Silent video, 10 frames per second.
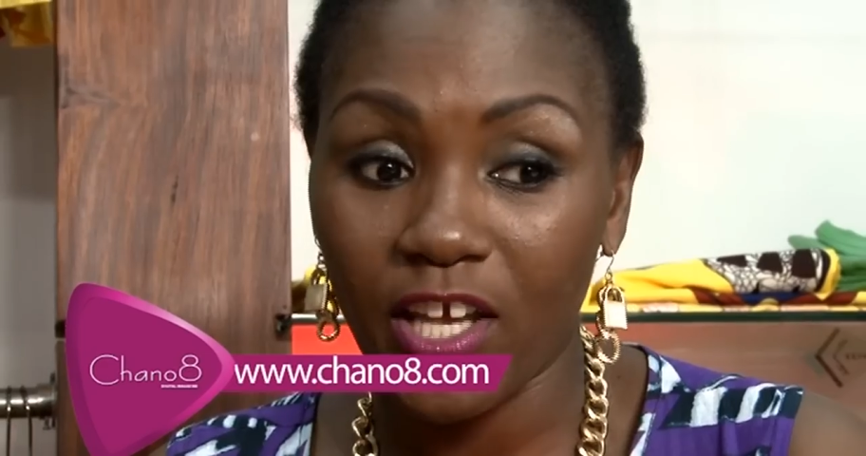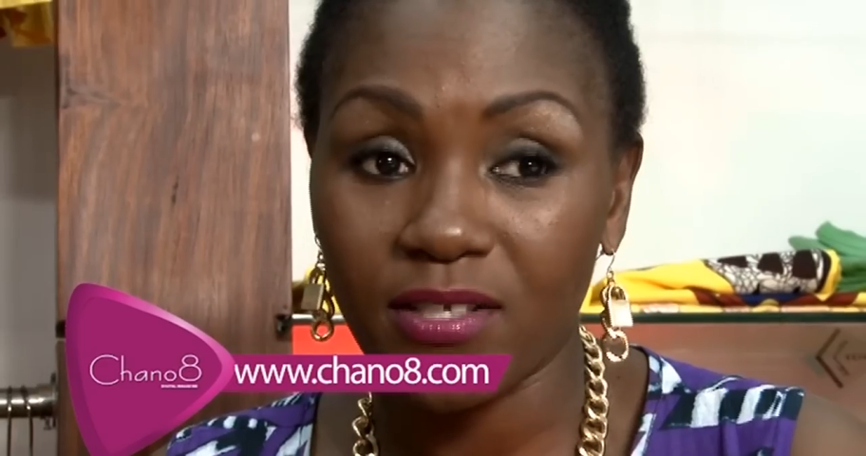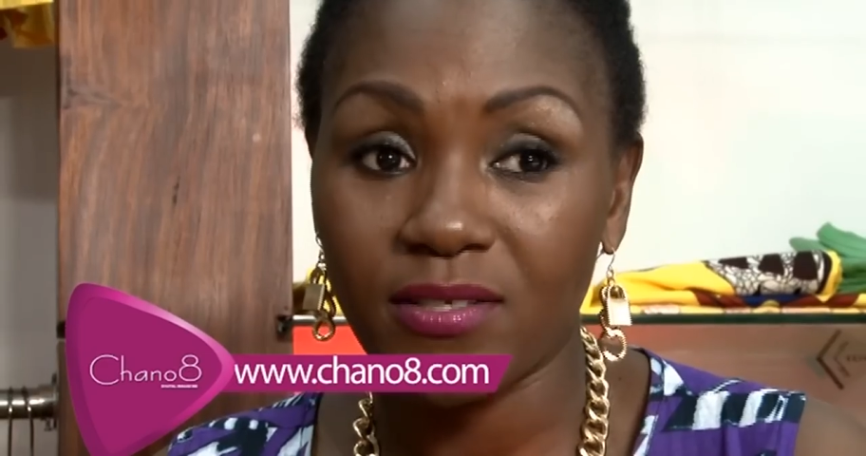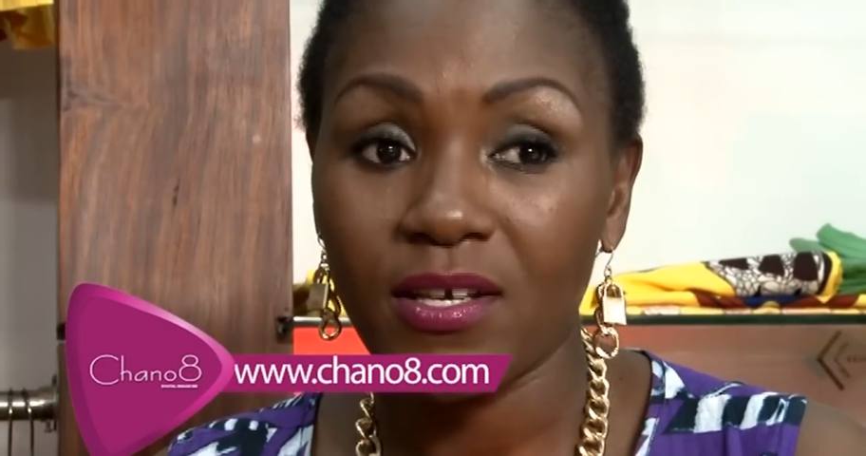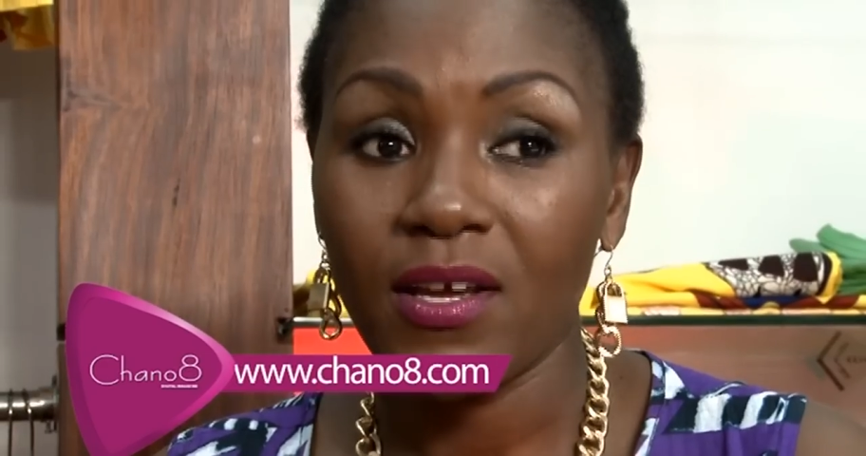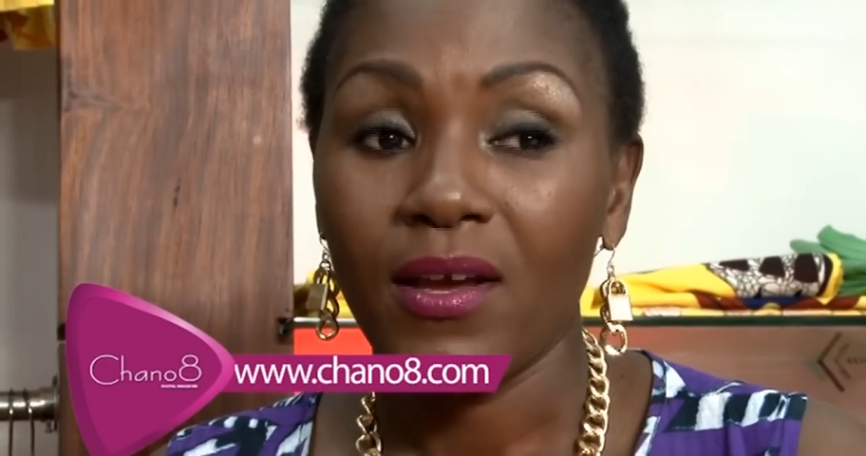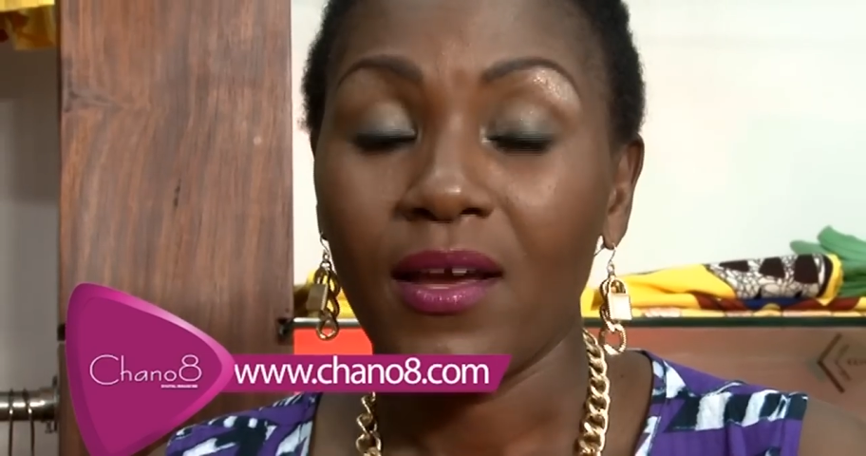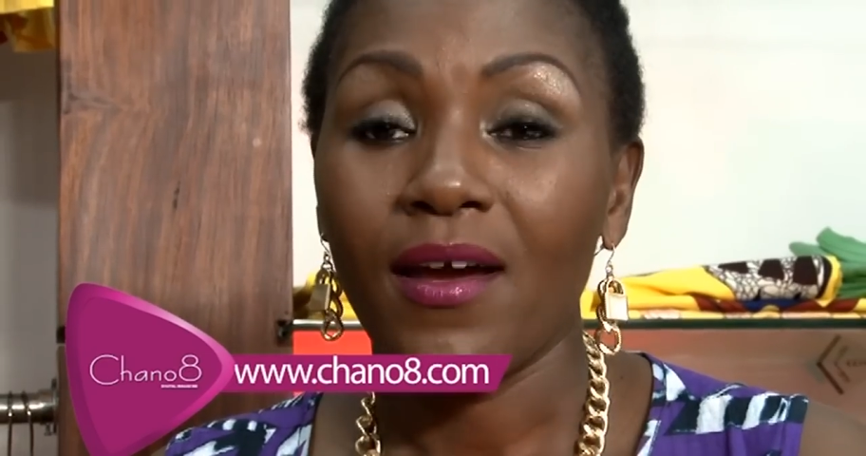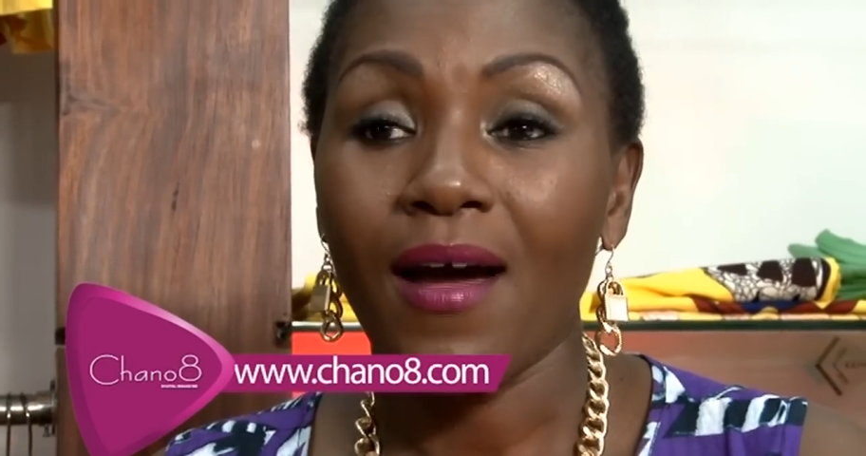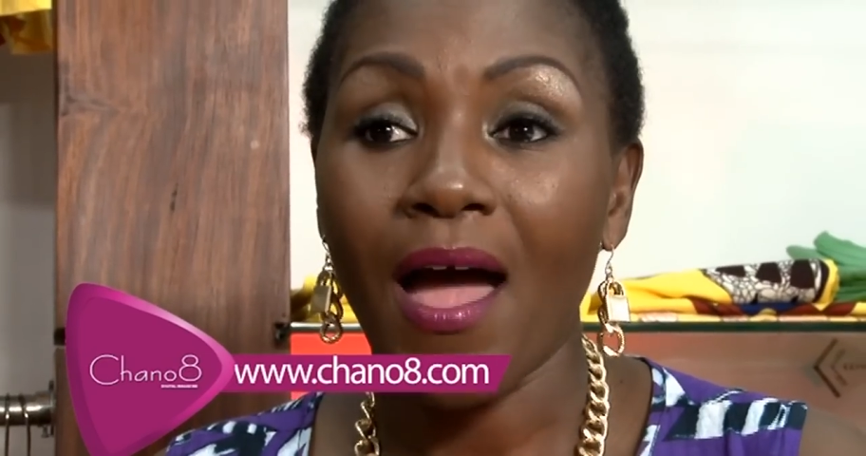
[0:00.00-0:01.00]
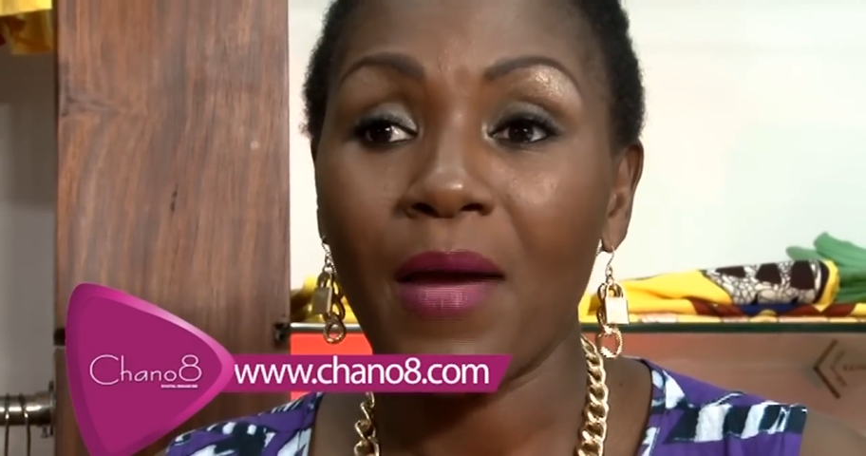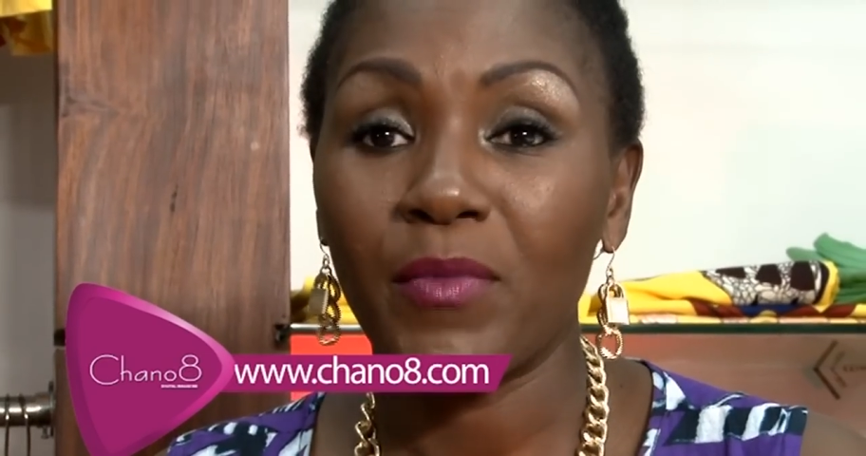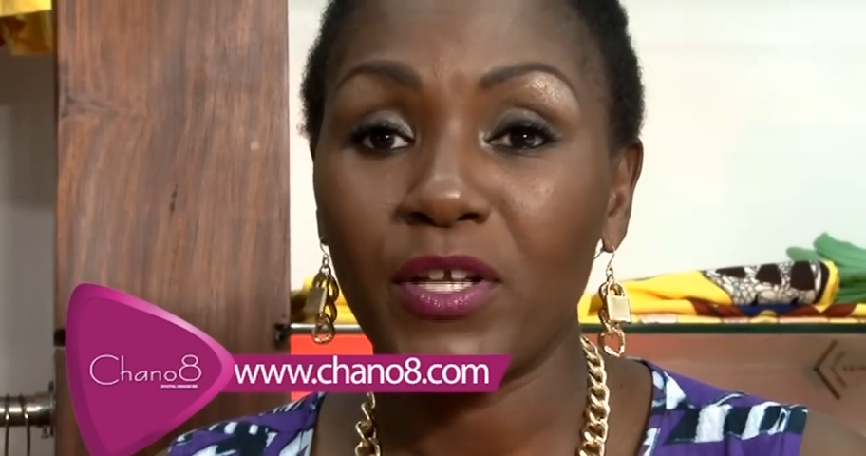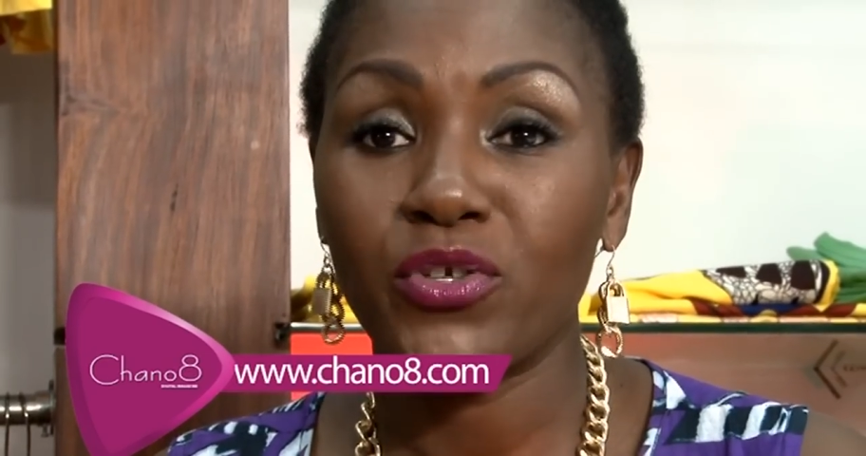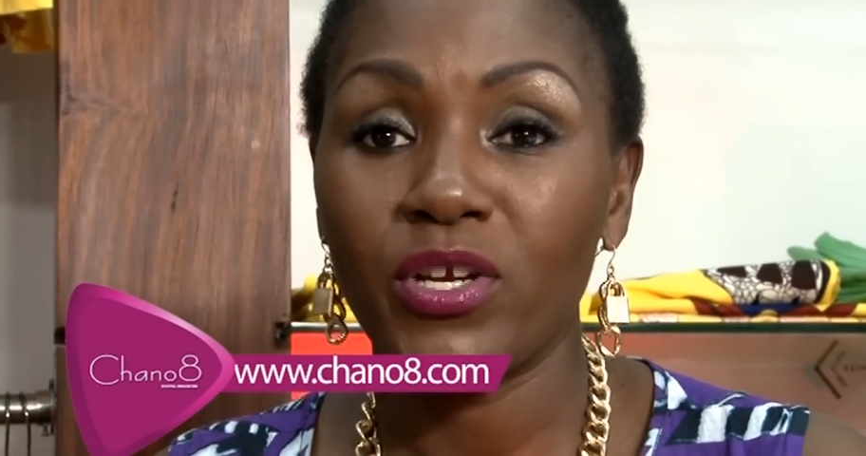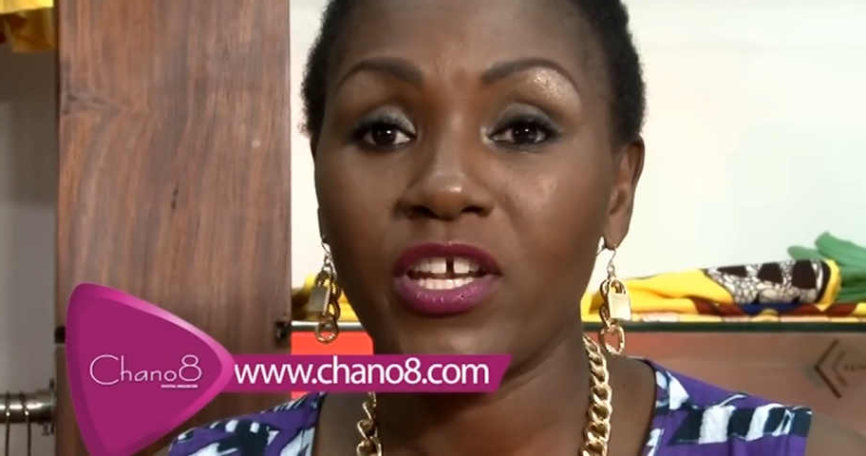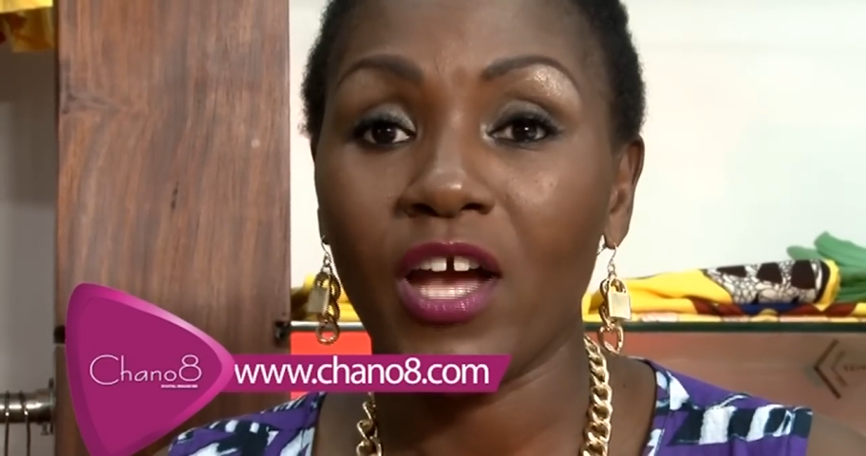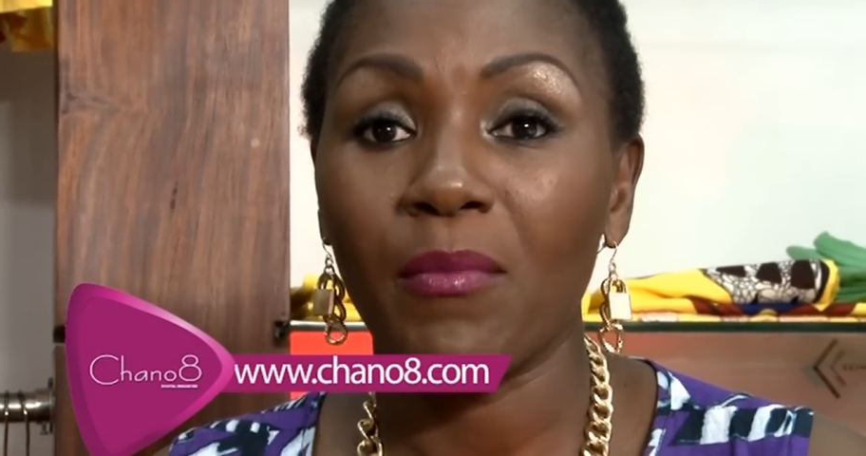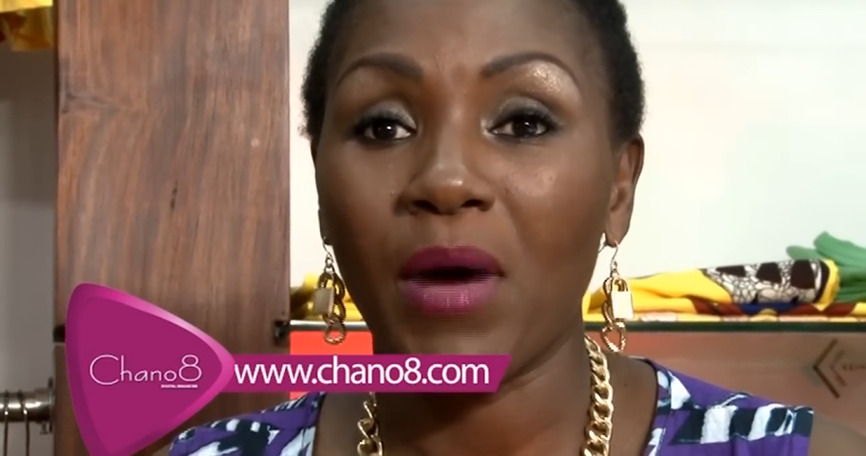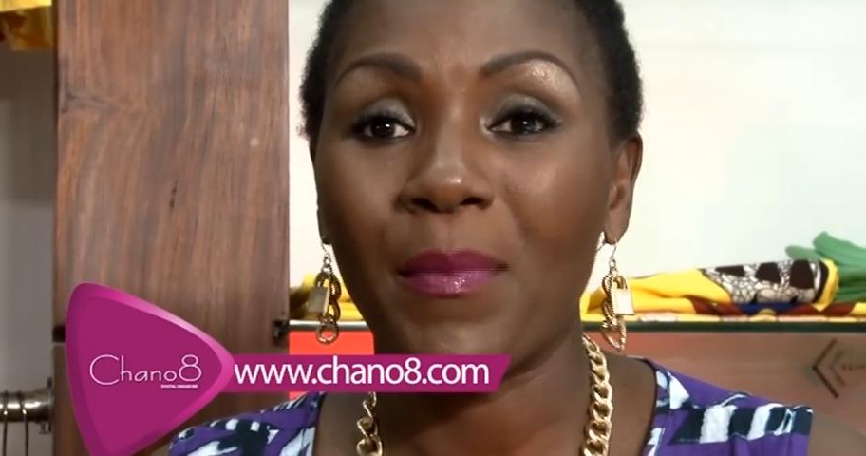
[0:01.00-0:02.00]
is
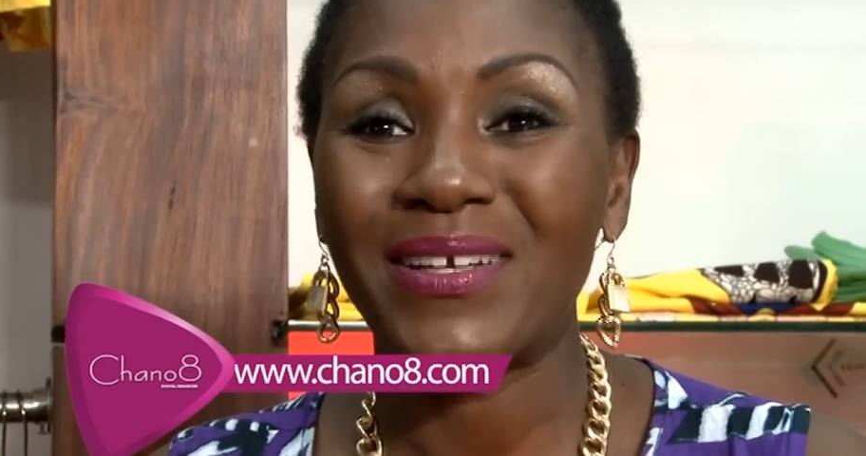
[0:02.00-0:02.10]
I'm